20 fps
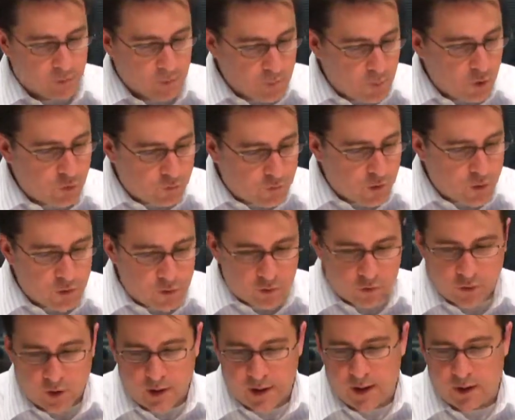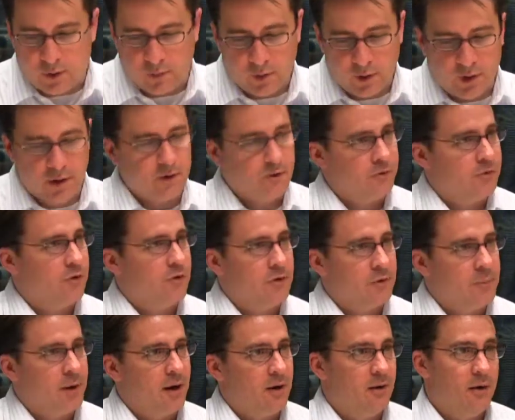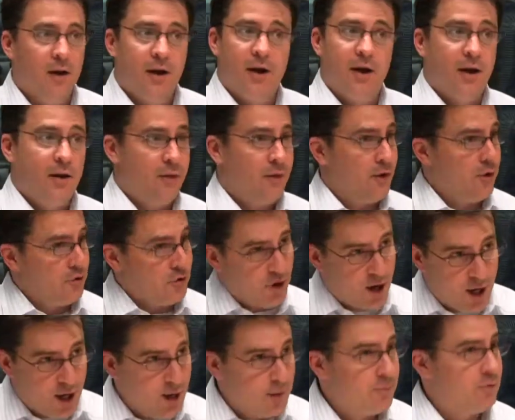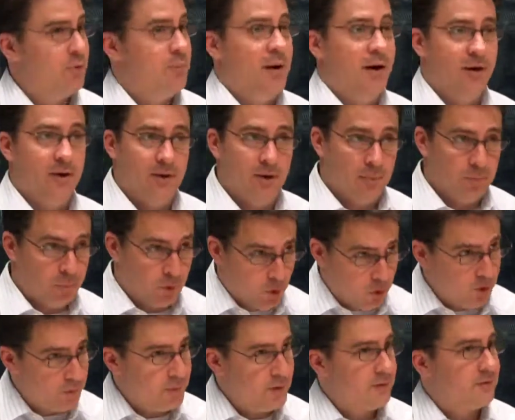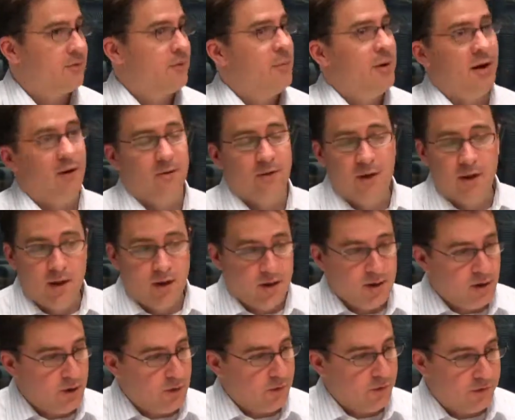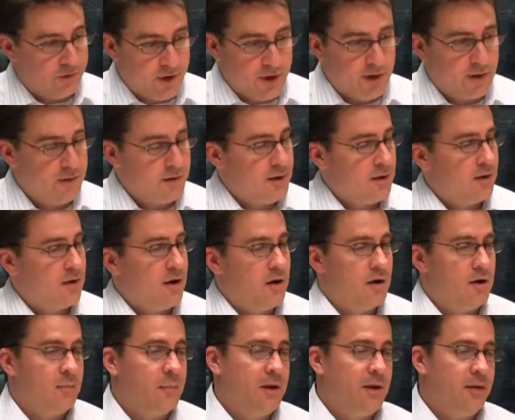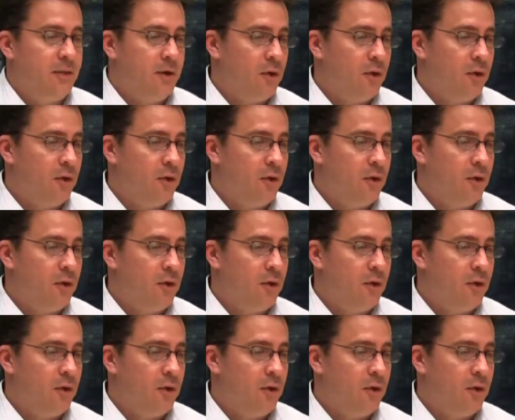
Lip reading: most voters right now are really concerned about their jobs, about unemployment, about the state of the economy.